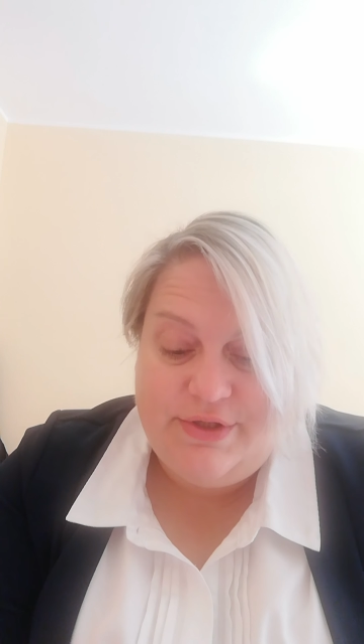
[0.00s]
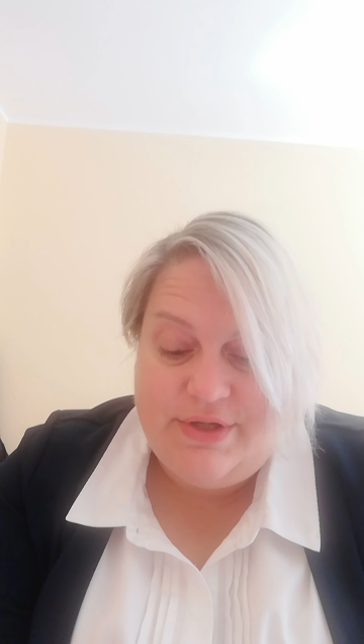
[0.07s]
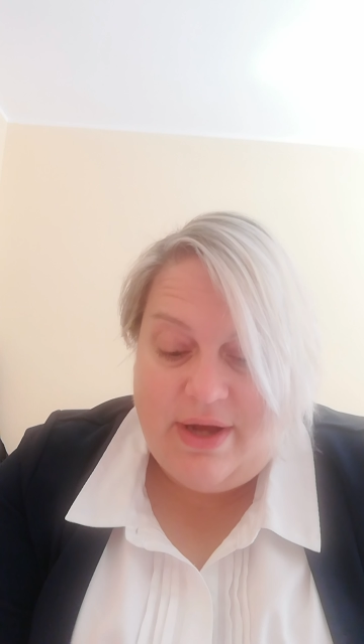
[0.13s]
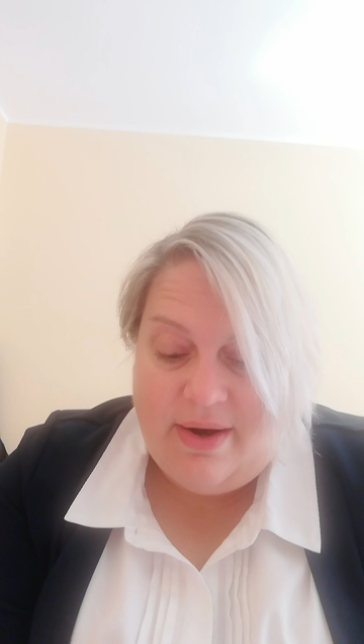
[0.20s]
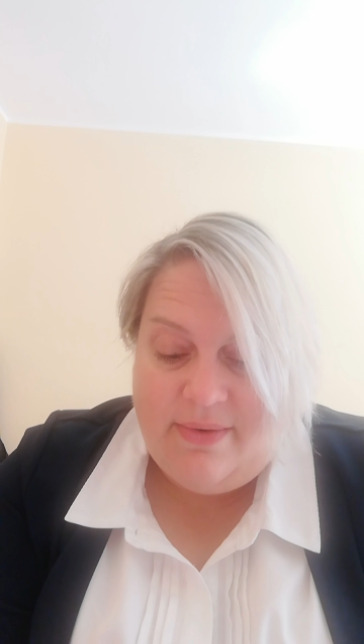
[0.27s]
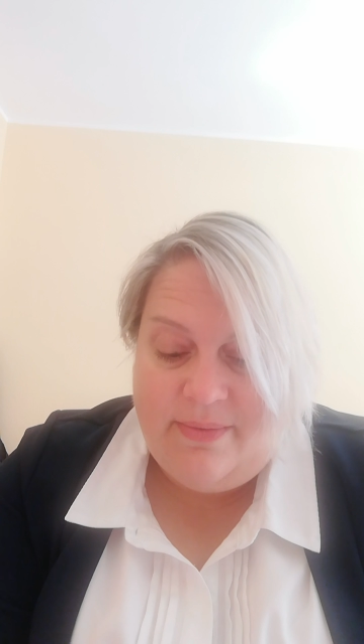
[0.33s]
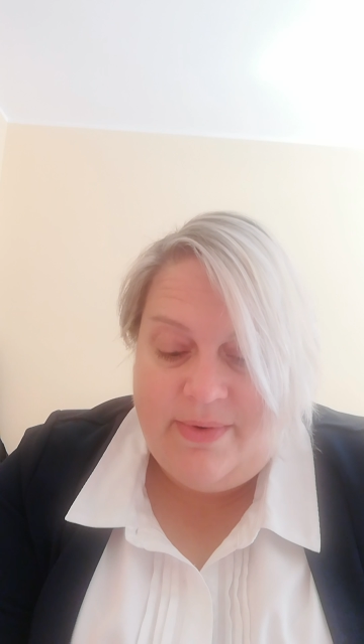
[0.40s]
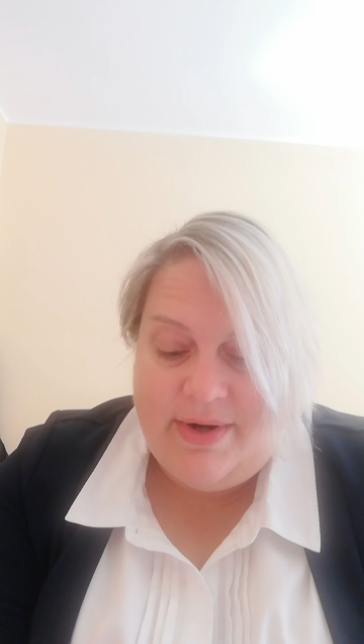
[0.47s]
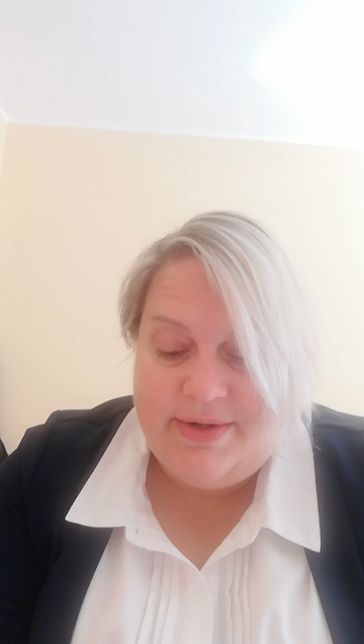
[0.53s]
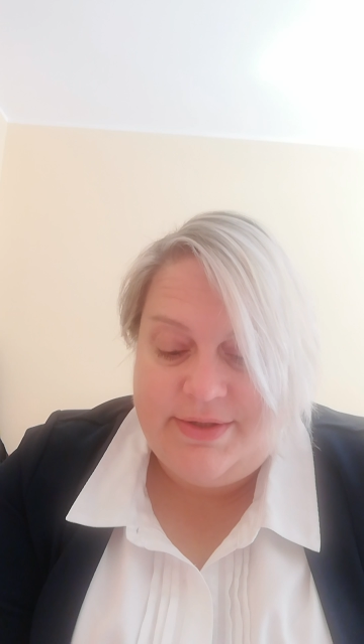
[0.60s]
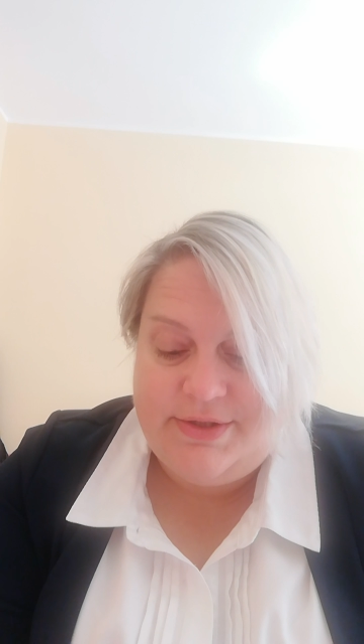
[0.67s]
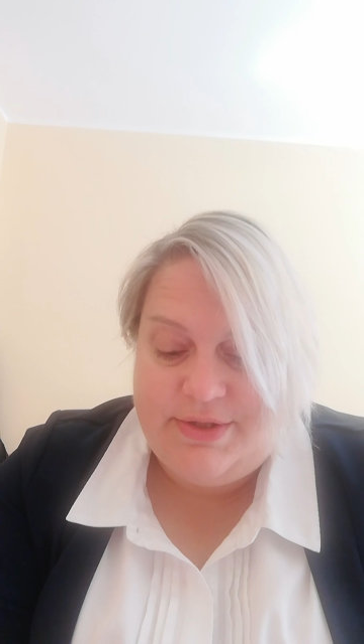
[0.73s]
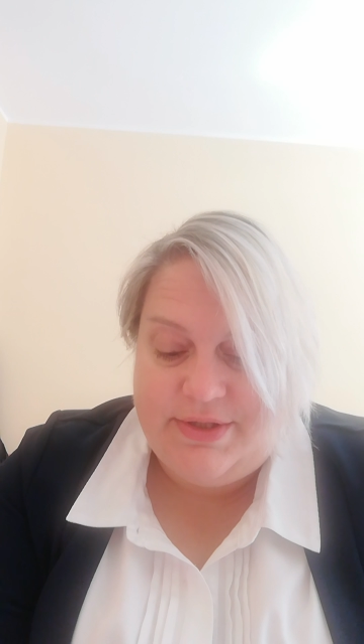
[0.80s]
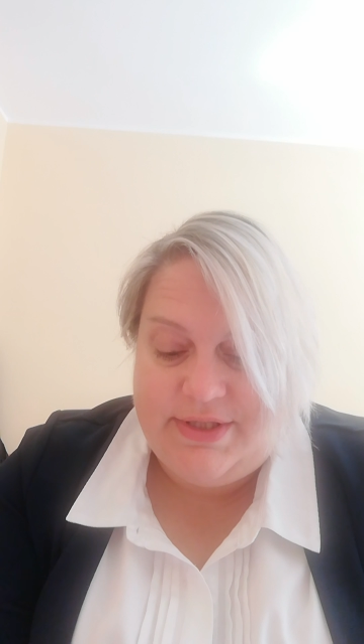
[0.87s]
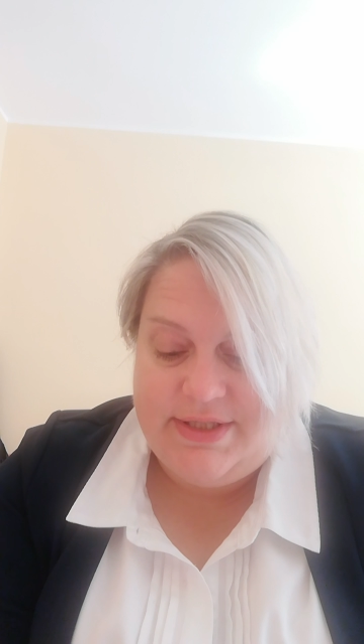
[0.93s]
don't want
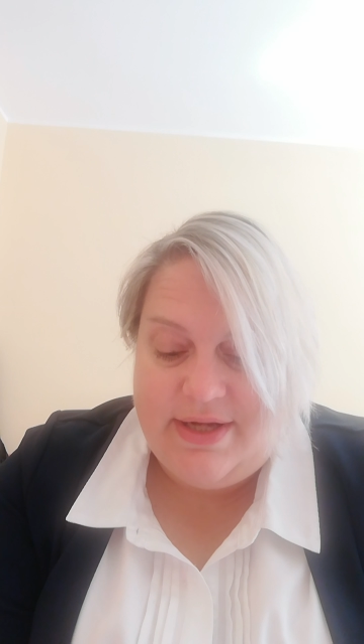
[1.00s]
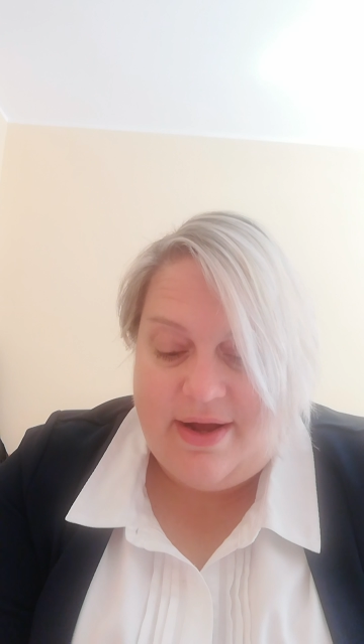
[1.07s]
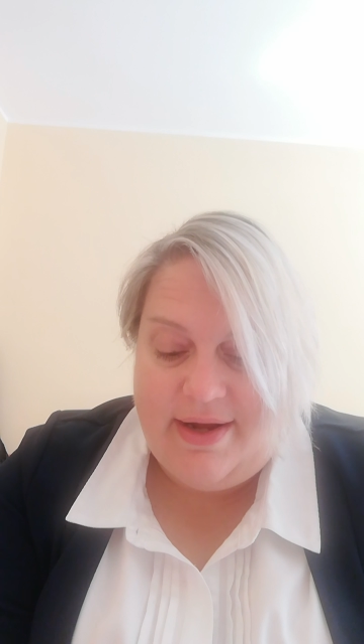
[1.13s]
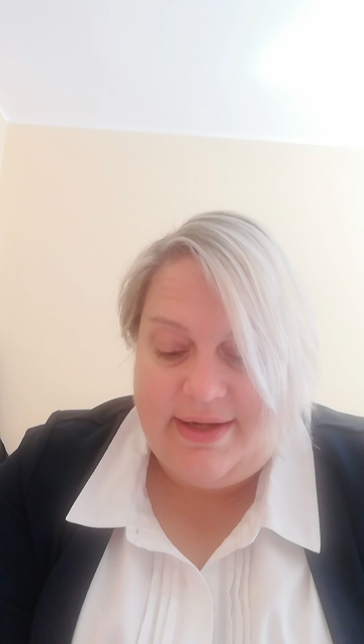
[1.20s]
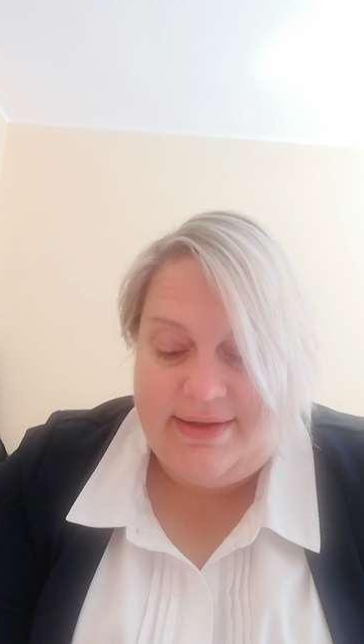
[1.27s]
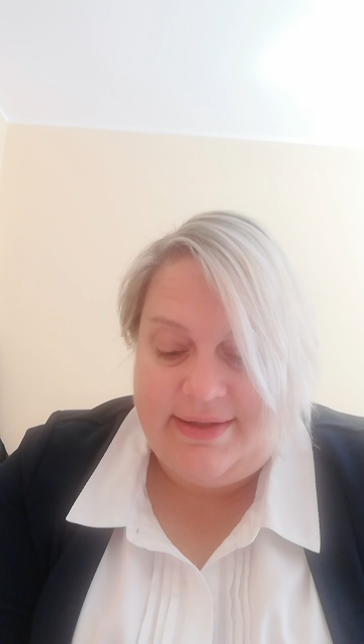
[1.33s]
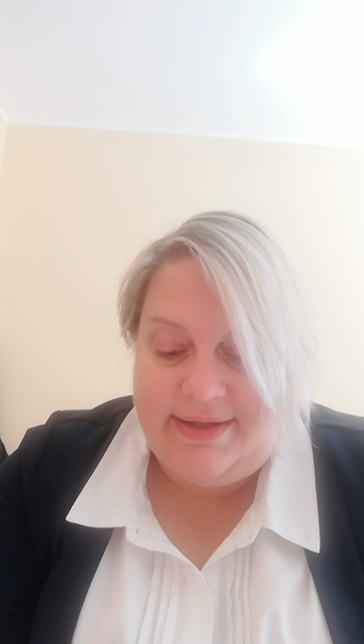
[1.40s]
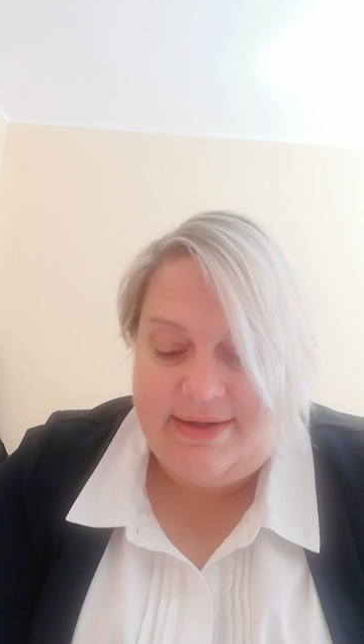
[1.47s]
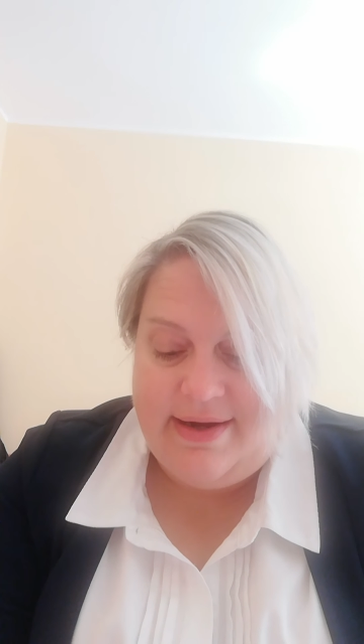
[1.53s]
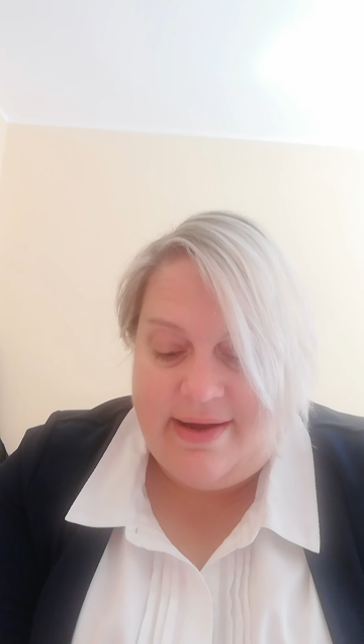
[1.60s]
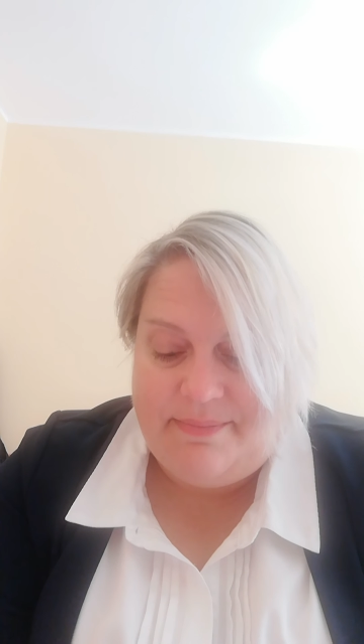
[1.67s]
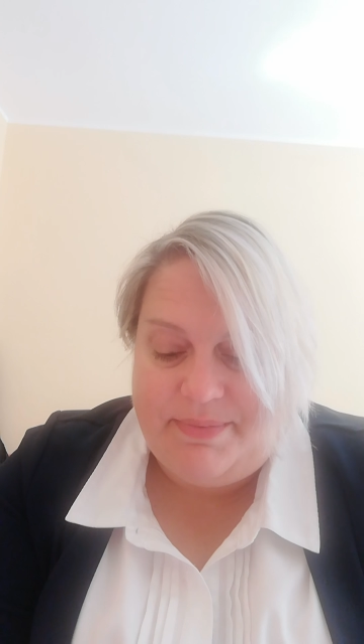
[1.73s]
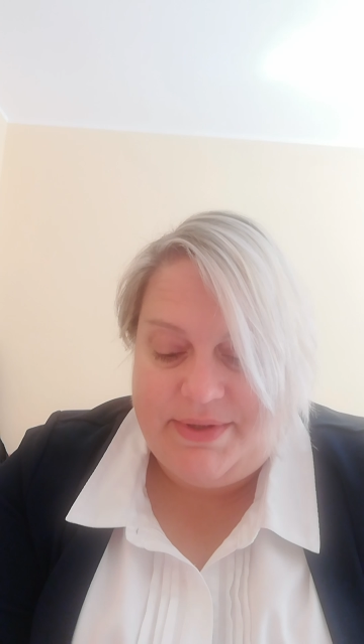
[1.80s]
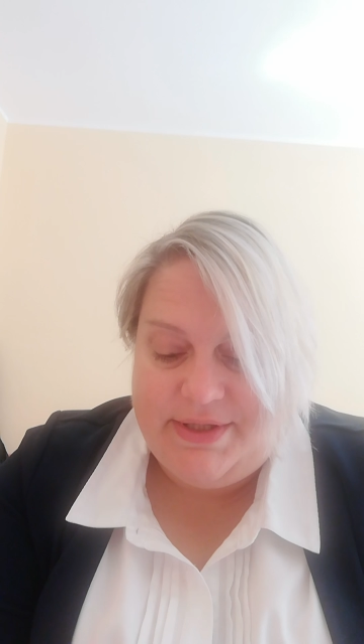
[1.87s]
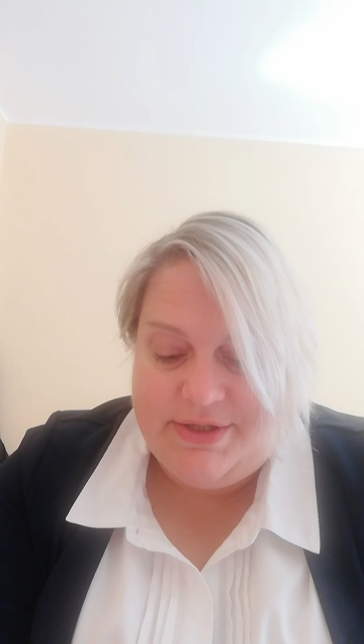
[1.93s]
to cycle in
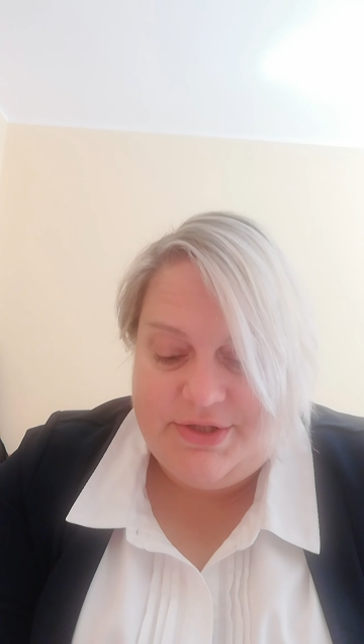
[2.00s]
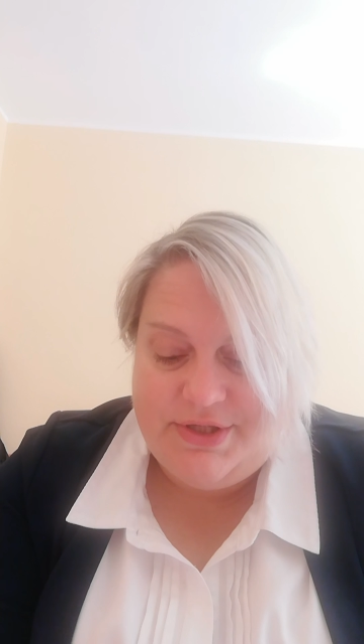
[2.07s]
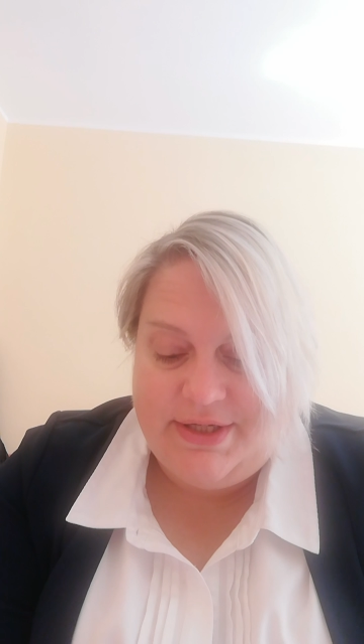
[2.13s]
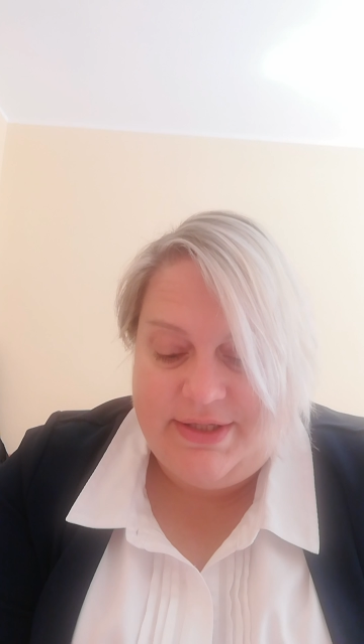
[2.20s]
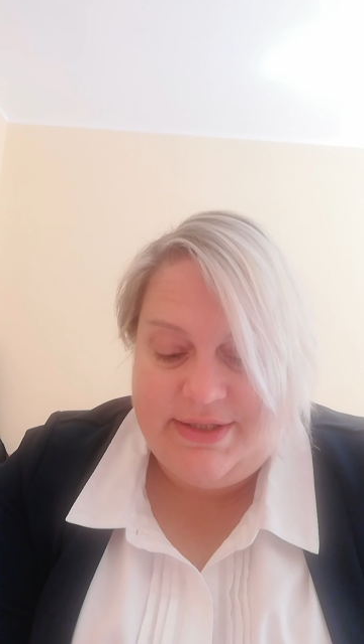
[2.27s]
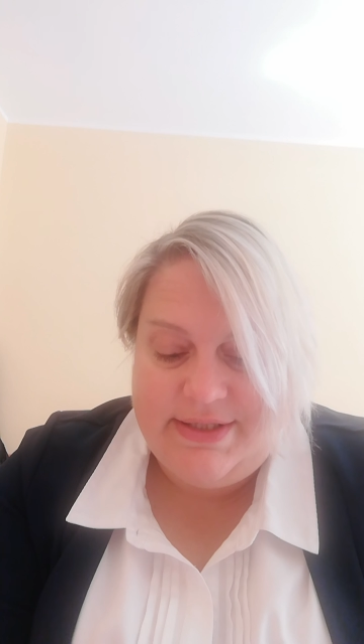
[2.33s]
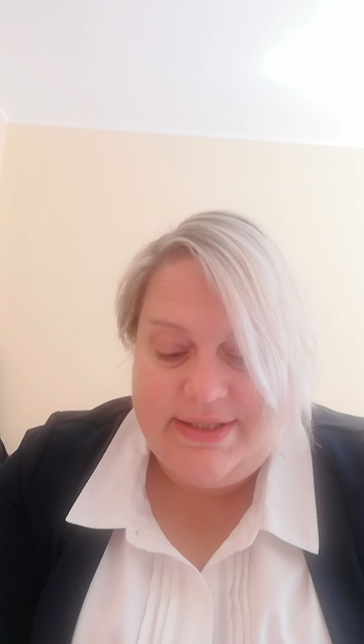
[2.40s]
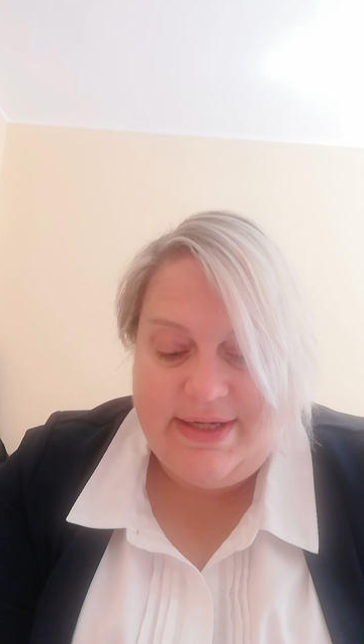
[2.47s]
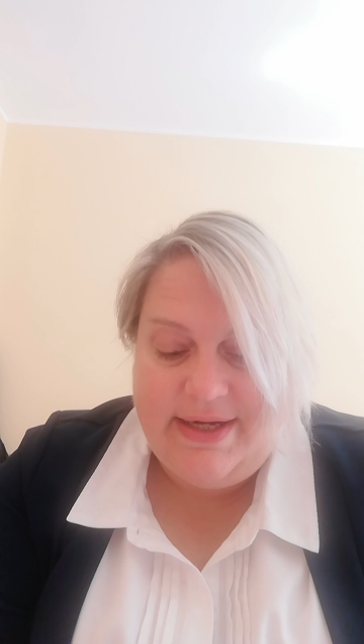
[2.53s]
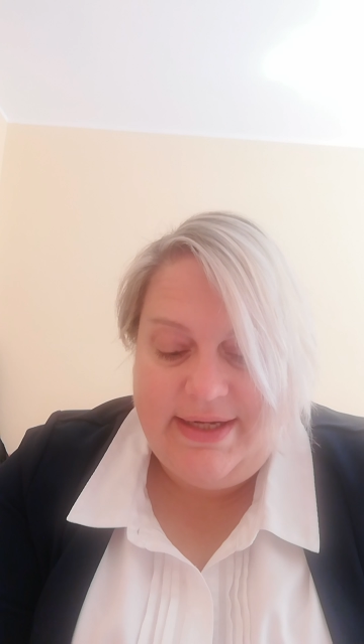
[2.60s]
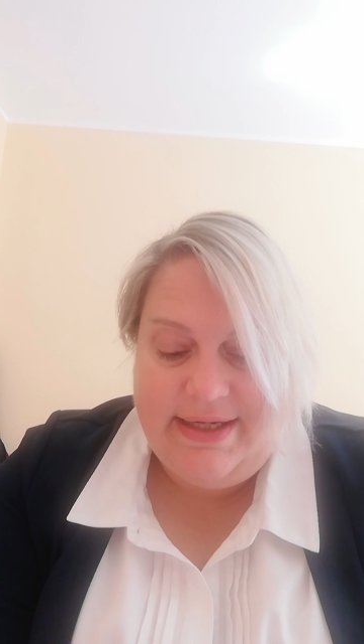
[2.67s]
competitions,